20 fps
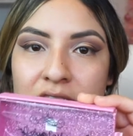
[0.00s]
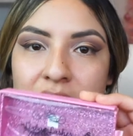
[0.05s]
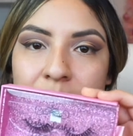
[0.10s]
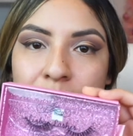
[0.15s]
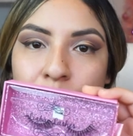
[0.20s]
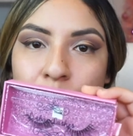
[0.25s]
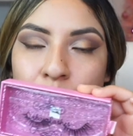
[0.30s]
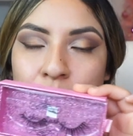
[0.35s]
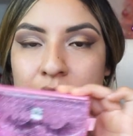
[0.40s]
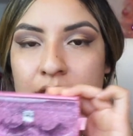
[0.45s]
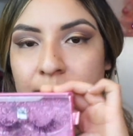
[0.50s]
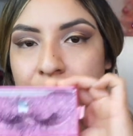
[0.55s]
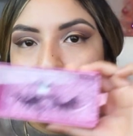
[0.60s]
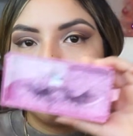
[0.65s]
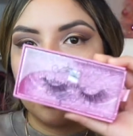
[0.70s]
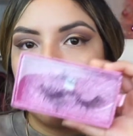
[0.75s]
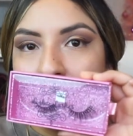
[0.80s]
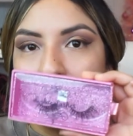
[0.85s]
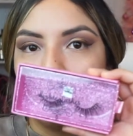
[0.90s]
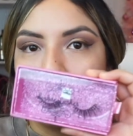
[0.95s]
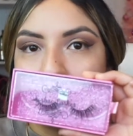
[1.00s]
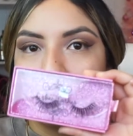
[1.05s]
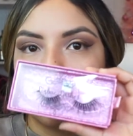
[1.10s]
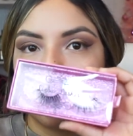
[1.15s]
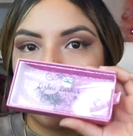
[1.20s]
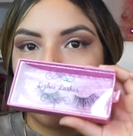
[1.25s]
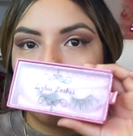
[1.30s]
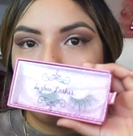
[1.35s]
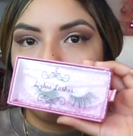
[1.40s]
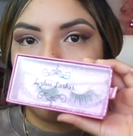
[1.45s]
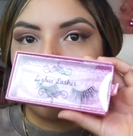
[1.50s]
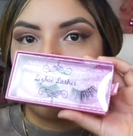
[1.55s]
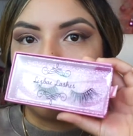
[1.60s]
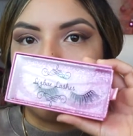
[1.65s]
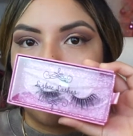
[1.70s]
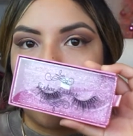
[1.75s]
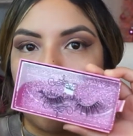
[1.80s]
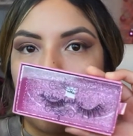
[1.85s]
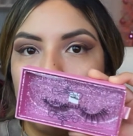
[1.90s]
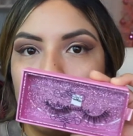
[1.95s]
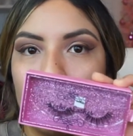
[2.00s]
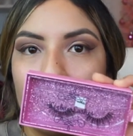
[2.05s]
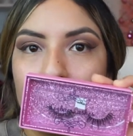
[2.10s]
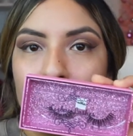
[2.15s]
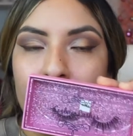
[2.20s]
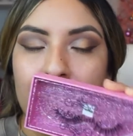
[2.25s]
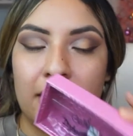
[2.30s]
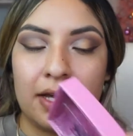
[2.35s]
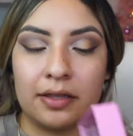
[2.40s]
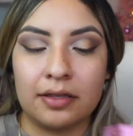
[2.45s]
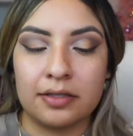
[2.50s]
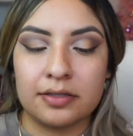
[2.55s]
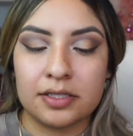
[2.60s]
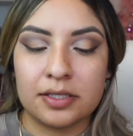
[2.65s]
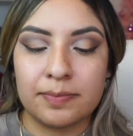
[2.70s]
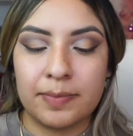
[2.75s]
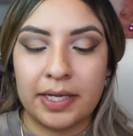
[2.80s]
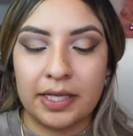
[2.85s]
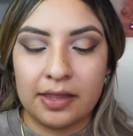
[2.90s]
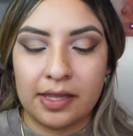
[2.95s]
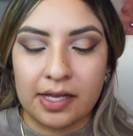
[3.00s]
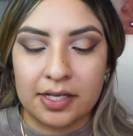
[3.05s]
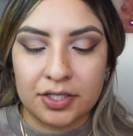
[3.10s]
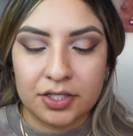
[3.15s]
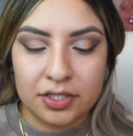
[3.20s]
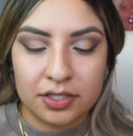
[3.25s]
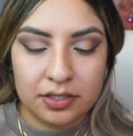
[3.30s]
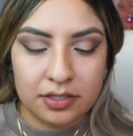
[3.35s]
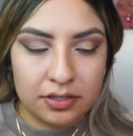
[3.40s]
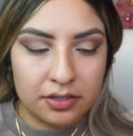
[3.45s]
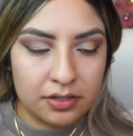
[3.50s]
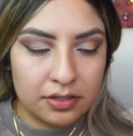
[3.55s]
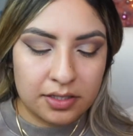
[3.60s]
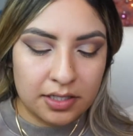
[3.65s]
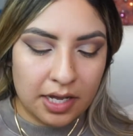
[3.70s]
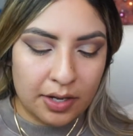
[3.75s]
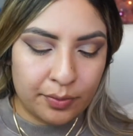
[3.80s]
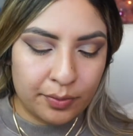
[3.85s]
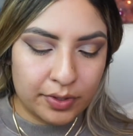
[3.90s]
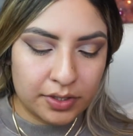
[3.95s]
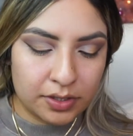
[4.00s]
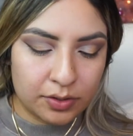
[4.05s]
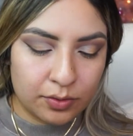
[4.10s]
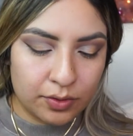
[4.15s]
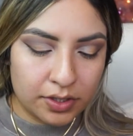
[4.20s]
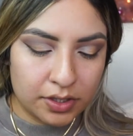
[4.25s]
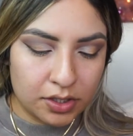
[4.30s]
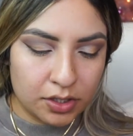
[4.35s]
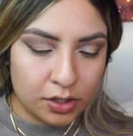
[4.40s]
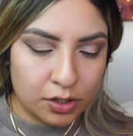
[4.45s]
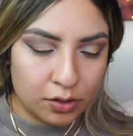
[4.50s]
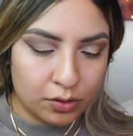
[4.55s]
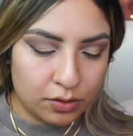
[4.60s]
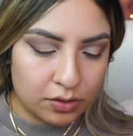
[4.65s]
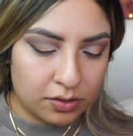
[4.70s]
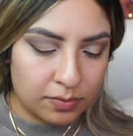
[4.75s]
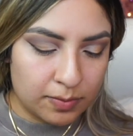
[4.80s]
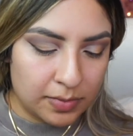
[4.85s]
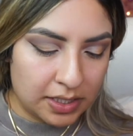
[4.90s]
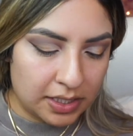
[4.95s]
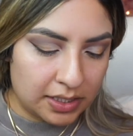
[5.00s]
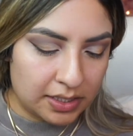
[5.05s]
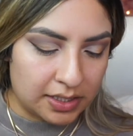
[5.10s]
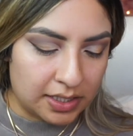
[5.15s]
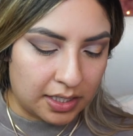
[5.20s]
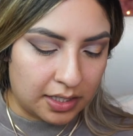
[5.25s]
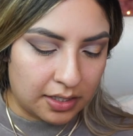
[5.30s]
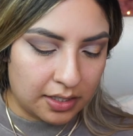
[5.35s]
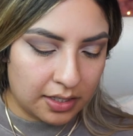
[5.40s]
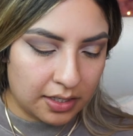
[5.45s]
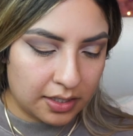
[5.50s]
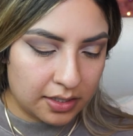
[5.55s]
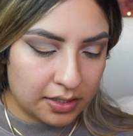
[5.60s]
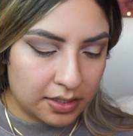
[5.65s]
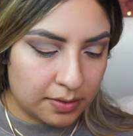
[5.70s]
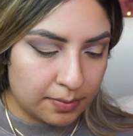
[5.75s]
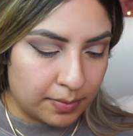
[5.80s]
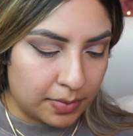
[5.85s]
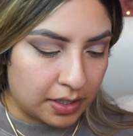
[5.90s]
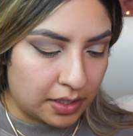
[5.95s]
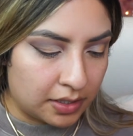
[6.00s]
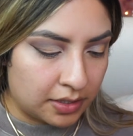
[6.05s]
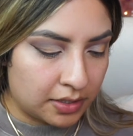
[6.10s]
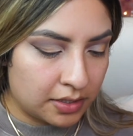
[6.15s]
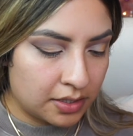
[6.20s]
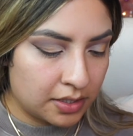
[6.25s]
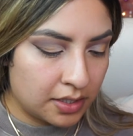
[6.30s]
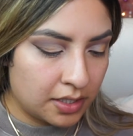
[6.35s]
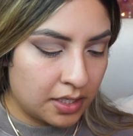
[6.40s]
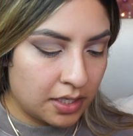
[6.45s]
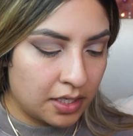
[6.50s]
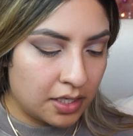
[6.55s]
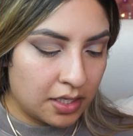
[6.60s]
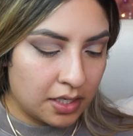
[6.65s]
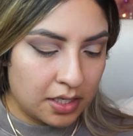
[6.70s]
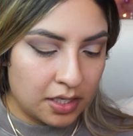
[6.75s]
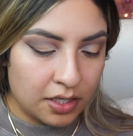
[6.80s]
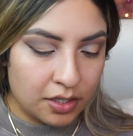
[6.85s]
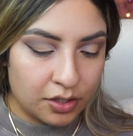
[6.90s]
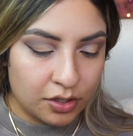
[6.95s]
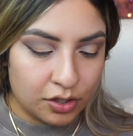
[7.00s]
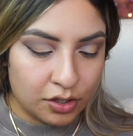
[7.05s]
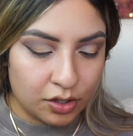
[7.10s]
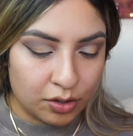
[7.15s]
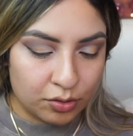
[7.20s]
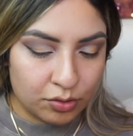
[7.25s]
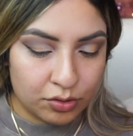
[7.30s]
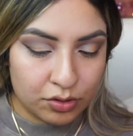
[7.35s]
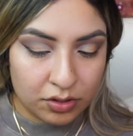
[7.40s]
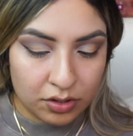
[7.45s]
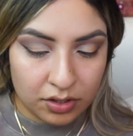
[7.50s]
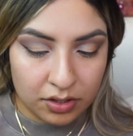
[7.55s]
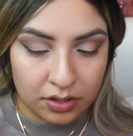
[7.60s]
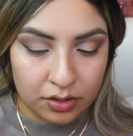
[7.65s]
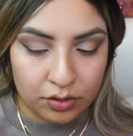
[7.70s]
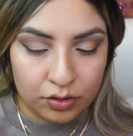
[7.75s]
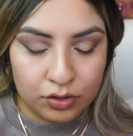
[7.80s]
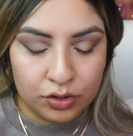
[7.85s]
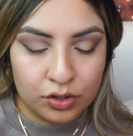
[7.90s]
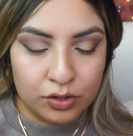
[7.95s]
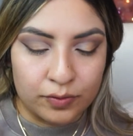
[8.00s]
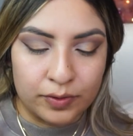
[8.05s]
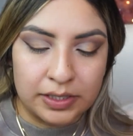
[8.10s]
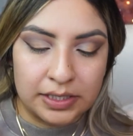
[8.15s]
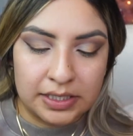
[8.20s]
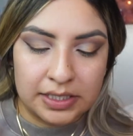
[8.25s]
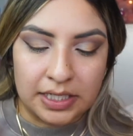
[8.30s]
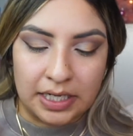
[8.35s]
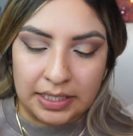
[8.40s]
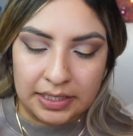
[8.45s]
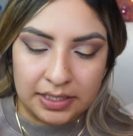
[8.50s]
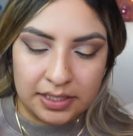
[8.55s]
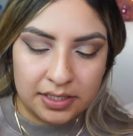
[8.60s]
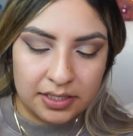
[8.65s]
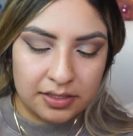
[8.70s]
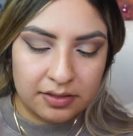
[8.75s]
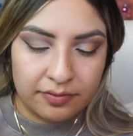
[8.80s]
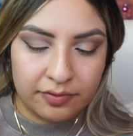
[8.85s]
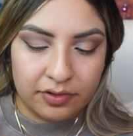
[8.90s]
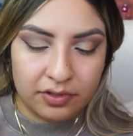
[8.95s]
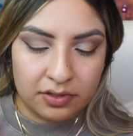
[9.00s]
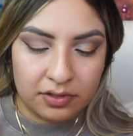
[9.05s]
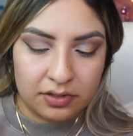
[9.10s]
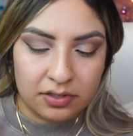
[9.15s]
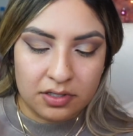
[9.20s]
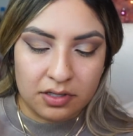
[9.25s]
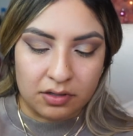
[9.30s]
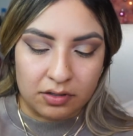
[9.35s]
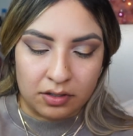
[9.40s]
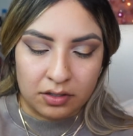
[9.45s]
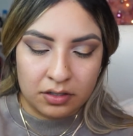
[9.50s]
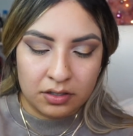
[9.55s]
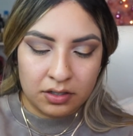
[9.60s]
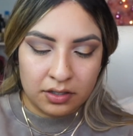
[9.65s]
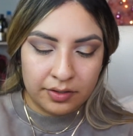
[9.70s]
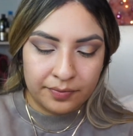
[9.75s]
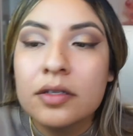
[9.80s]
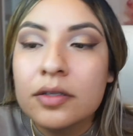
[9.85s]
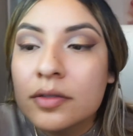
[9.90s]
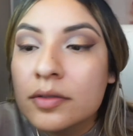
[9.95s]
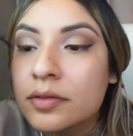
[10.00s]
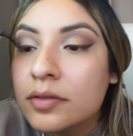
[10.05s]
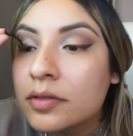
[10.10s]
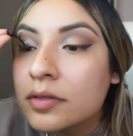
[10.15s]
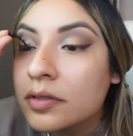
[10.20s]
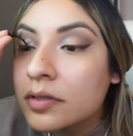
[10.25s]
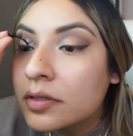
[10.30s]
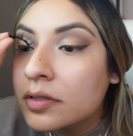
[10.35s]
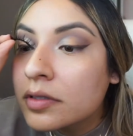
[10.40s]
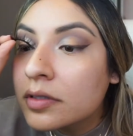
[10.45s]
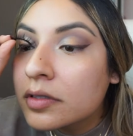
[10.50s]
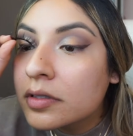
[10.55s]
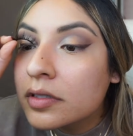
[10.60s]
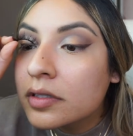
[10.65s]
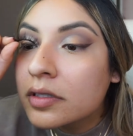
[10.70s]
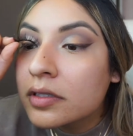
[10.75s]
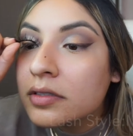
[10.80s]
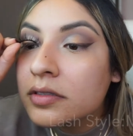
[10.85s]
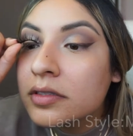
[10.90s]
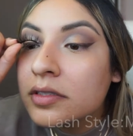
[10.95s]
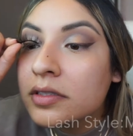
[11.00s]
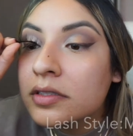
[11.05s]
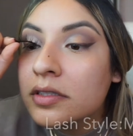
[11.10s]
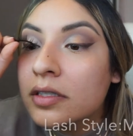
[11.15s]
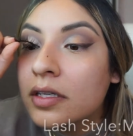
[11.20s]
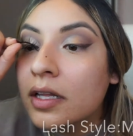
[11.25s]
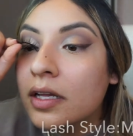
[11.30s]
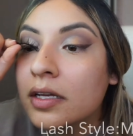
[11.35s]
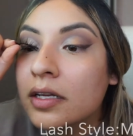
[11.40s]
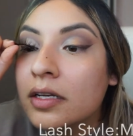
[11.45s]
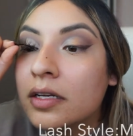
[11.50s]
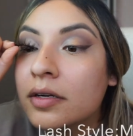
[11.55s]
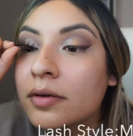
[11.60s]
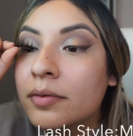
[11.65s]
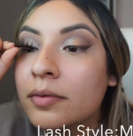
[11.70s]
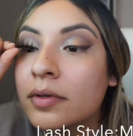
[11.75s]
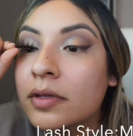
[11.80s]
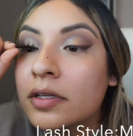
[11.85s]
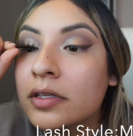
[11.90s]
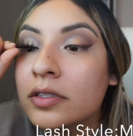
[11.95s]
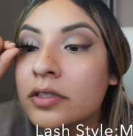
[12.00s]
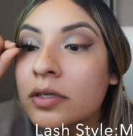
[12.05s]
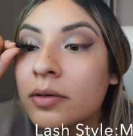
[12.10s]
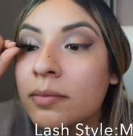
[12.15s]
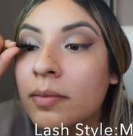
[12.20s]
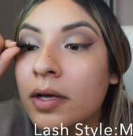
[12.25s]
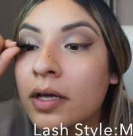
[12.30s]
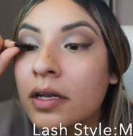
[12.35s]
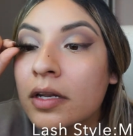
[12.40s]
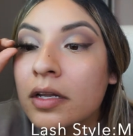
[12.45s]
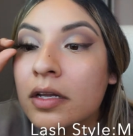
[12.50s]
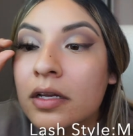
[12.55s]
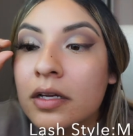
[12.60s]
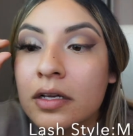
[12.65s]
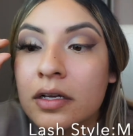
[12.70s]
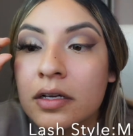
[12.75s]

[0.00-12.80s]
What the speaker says: I'm going to be using Glam by Lizbaebeauty lashes. I was going to use Mini Date Night, but those are a little too intense for this look because these are like really dramatic.